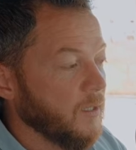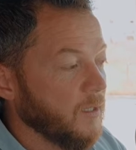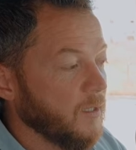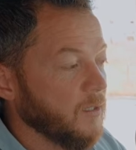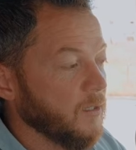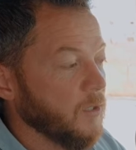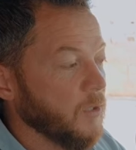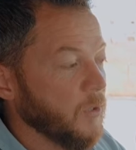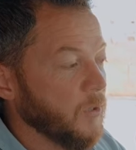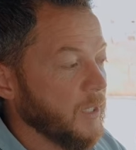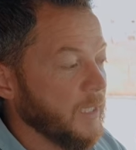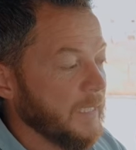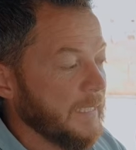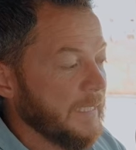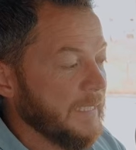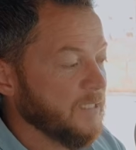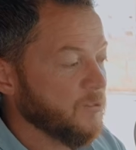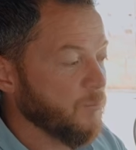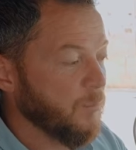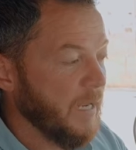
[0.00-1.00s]
Learning
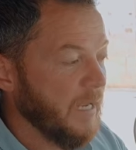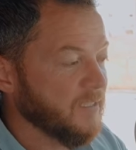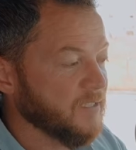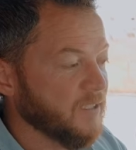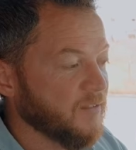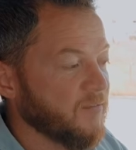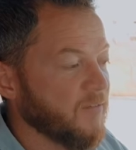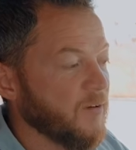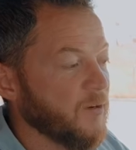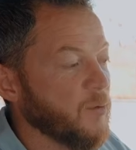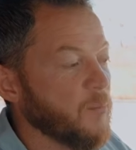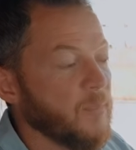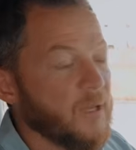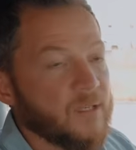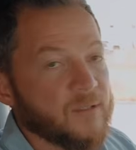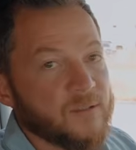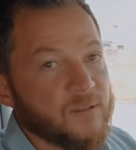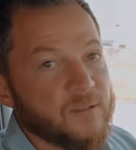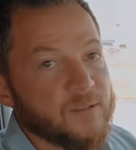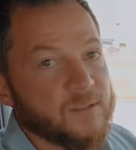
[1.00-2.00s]
these basic
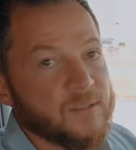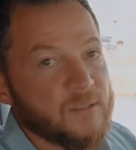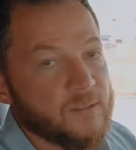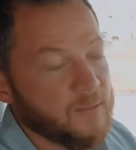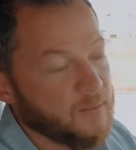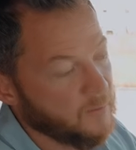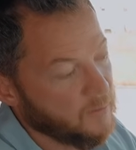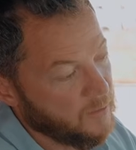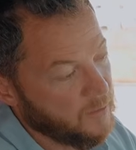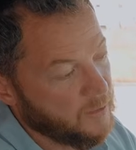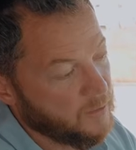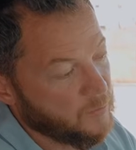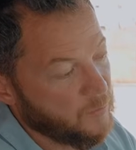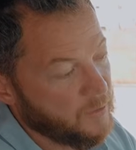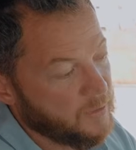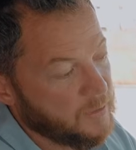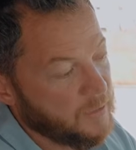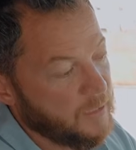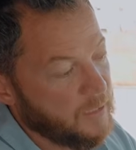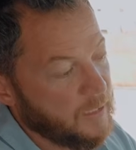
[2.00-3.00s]
fundamentals is
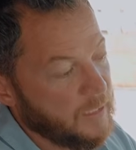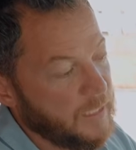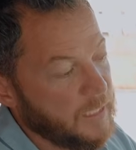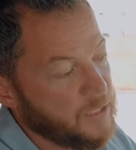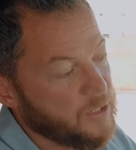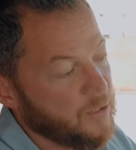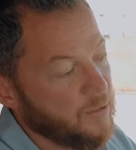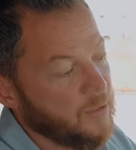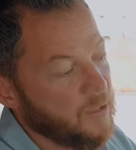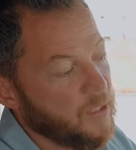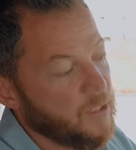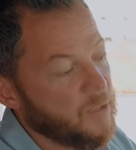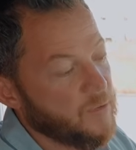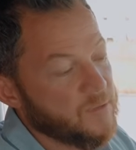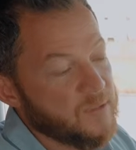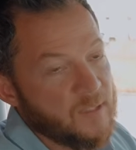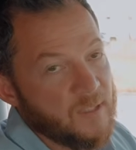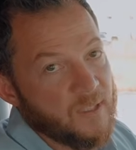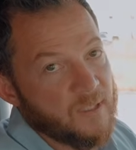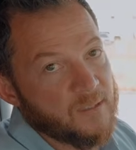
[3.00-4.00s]
what's going to get you to
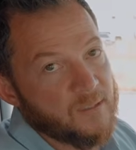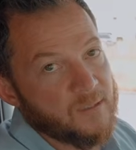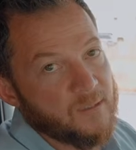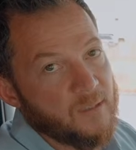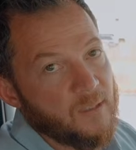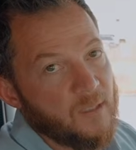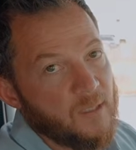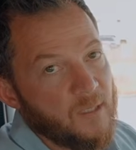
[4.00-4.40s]
use this.